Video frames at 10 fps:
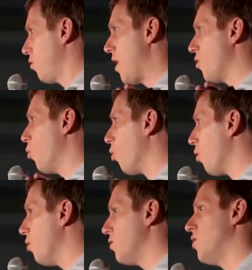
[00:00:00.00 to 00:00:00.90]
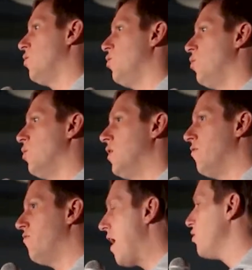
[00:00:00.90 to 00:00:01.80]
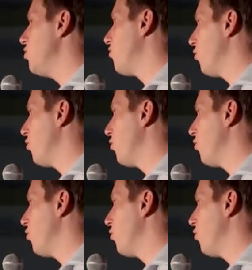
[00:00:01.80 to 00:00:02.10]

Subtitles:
around the world who values